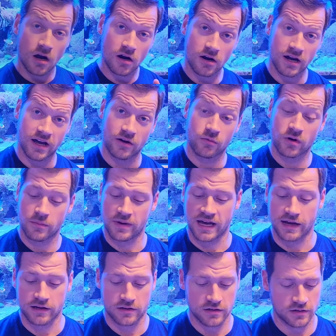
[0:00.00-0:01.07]
All right, we're
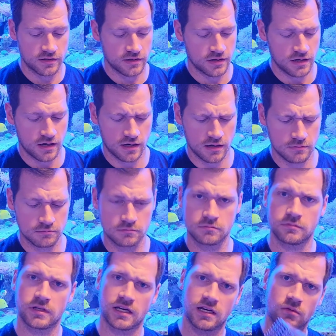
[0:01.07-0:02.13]
back,
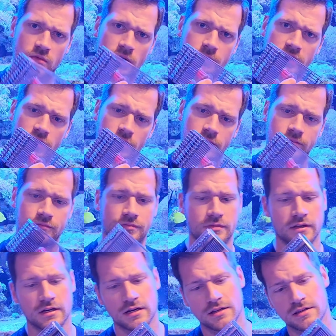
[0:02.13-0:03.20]
and we're built.
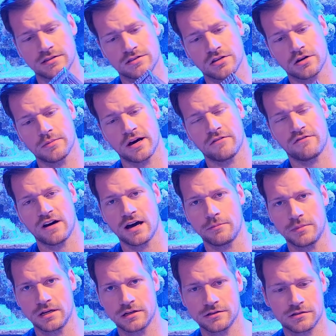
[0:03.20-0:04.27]
This took about
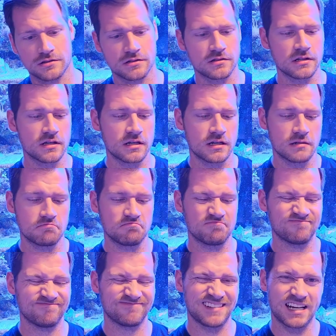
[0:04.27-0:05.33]
5 minutes.
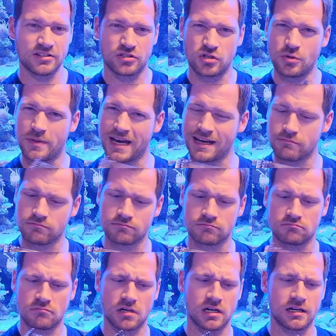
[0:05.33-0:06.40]
Not too bad.
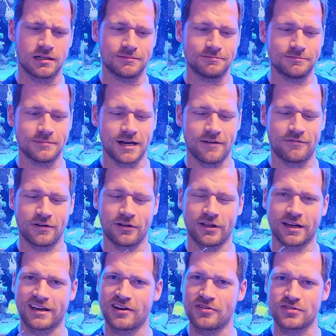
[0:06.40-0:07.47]
I
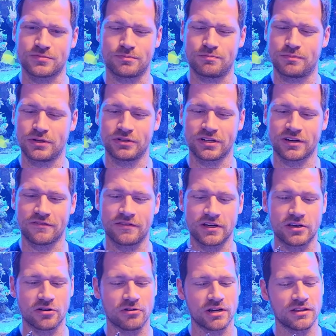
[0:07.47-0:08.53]
felt like I was building a
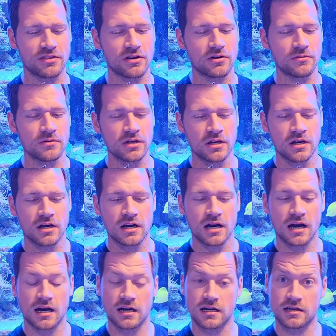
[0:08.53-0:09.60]
figurine though.
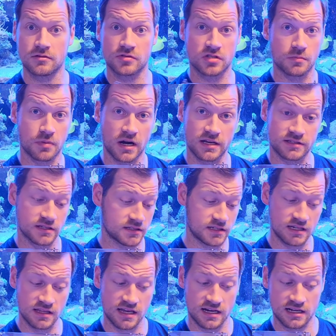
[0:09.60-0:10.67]
I was surprised
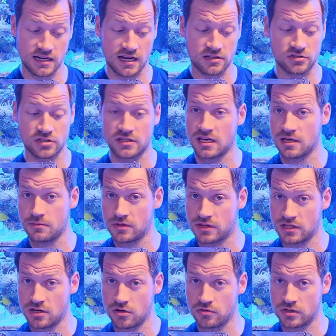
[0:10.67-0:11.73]
to see that it actually came
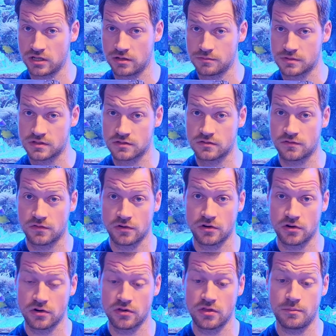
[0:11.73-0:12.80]
with the O-nips
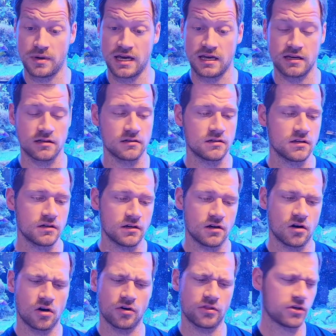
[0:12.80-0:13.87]
for the bait,
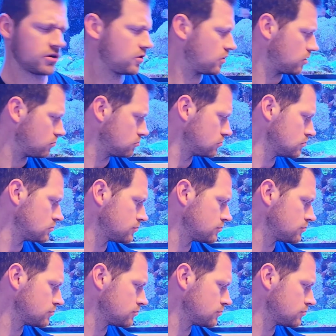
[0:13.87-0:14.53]
although